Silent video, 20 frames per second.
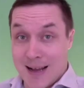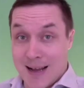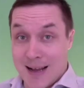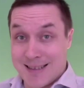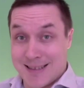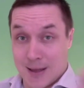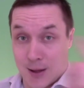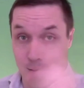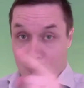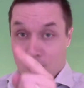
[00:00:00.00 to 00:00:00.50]
a
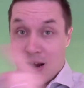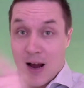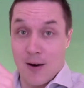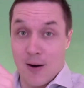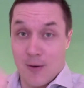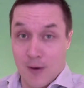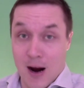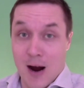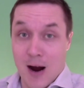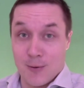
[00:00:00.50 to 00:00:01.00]
three
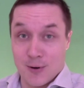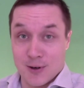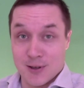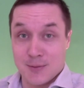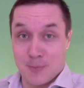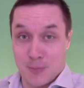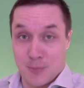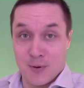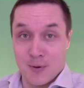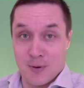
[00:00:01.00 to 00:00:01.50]
hour, hours
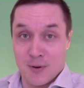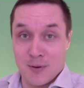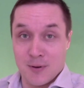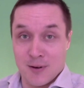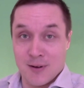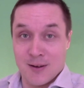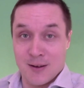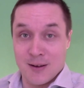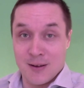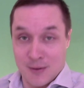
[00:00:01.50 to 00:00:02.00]
uh,
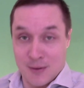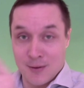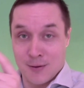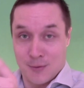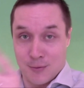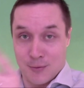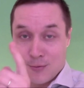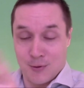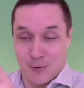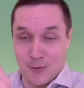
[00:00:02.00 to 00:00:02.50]
uh, yeah.
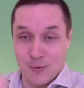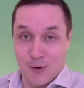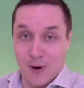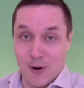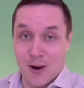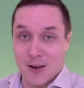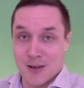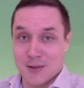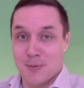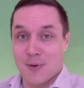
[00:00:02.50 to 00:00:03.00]
three
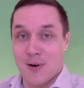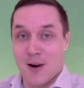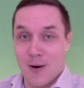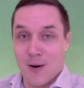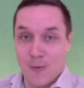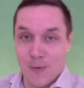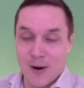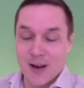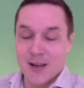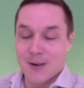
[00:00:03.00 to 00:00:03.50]
dollars per
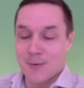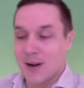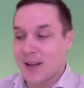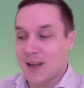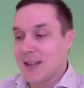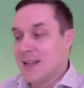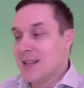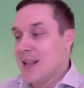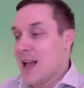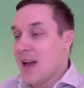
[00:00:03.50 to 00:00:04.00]
hour rate
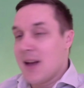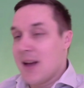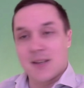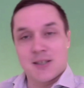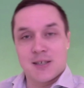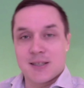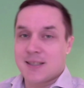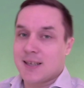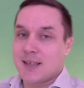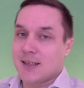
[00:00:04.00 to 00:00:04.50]
right and
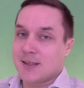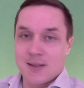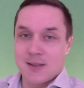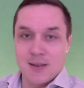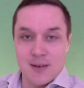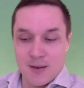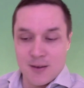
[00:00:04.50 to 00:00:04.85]
she says you